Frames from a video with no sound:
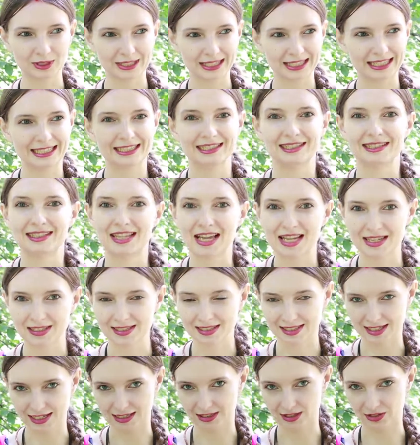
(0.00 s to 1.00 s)

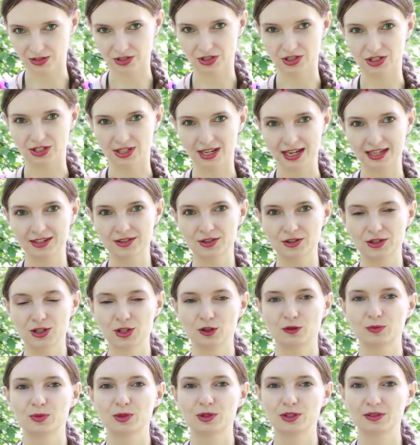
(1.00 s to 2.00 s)
intense energy
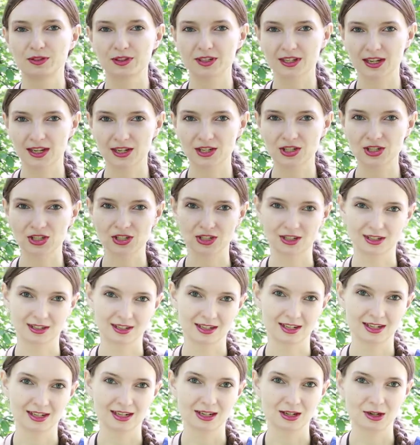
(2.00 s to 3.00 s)
of purification.
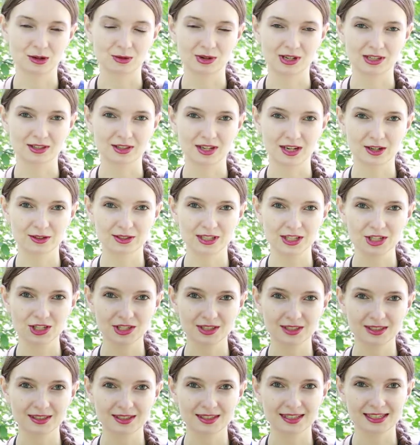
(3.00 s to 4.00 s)
While Trayodashi
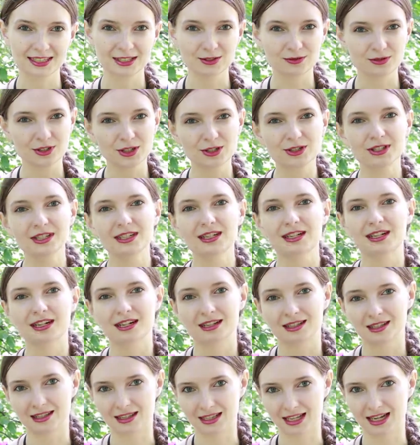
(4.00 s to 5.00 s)
Tithi has very
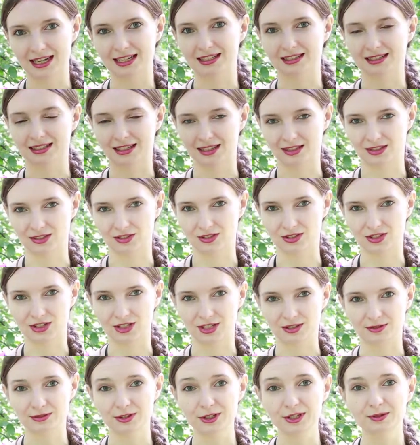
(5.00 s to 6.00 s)
light energy,
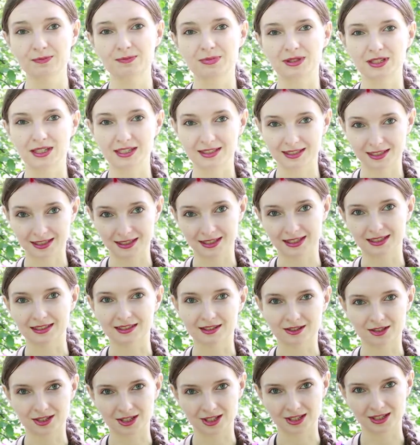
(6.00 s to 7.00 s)
very pleasant
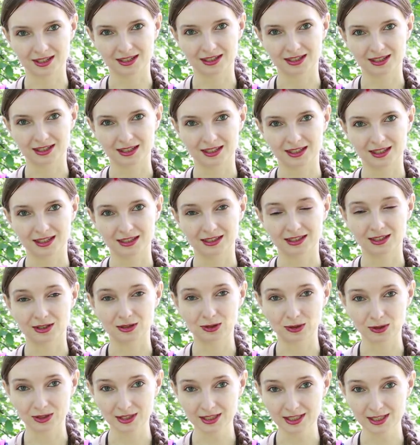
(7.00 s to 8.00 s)
energy. The
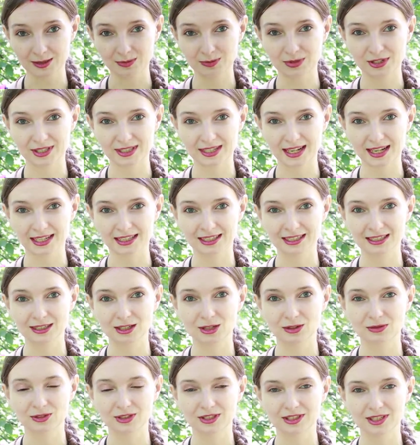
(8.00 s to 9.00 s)
goddess presiding
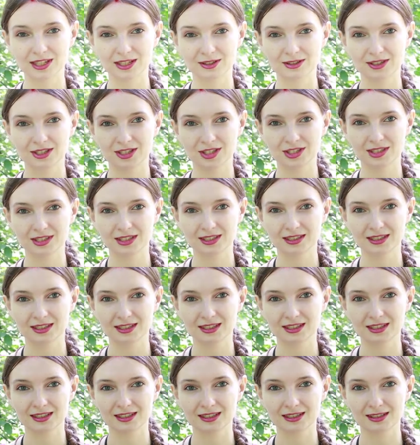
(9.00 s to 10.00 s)
over Trayodashi
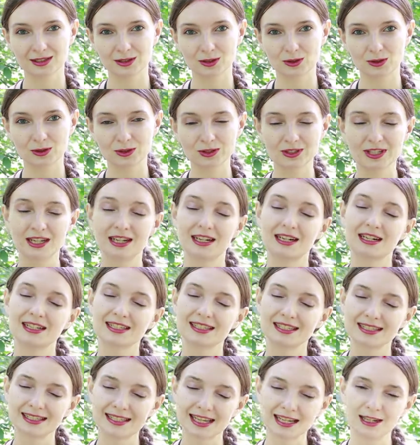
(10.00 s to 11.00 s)
Tithi is called
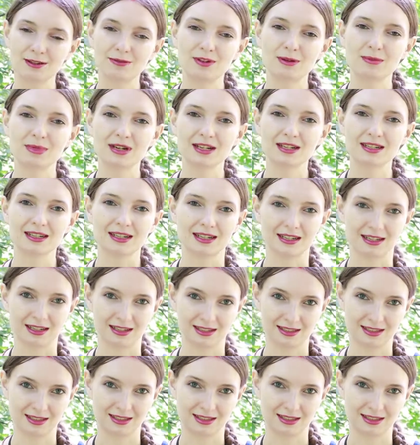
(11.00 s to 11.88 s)
Sarvamangala.